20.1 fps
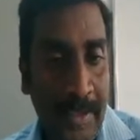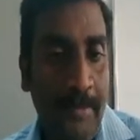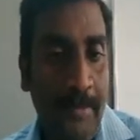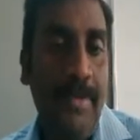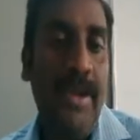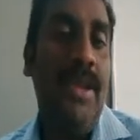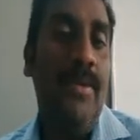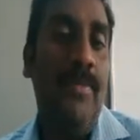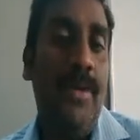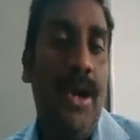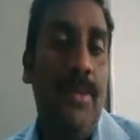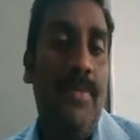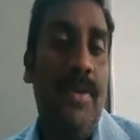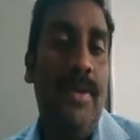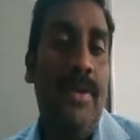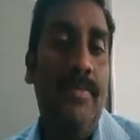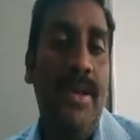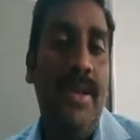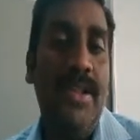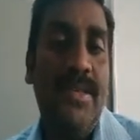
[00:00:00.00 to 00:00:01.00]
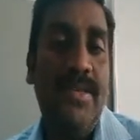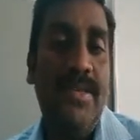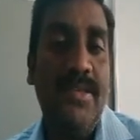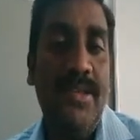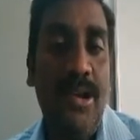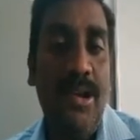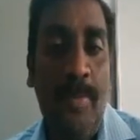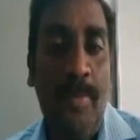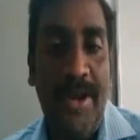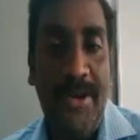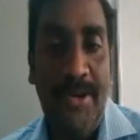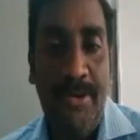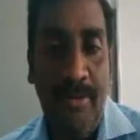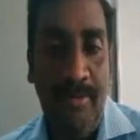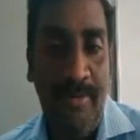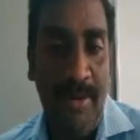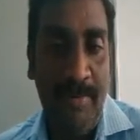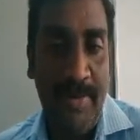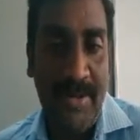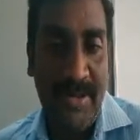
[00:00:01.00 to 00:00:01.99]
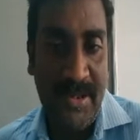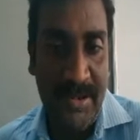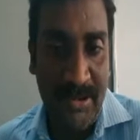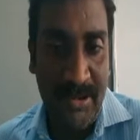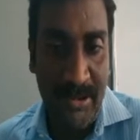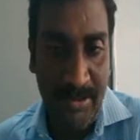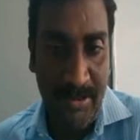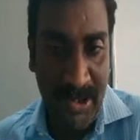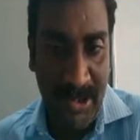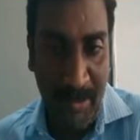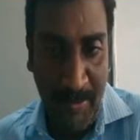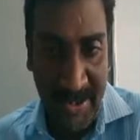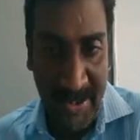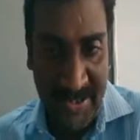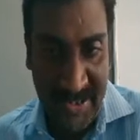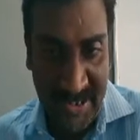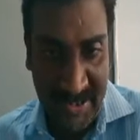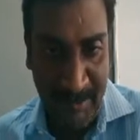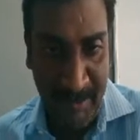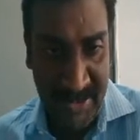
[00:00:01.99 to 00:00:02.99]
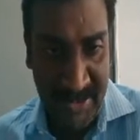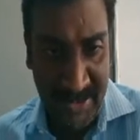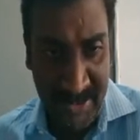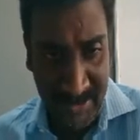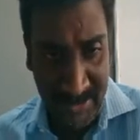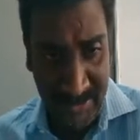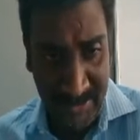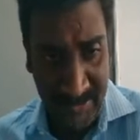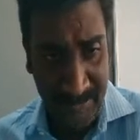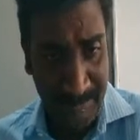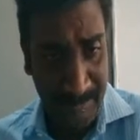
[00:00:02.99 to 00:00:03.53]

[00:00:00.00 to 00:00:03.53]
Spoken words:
Medium carbon means 0.25% to 0.6%,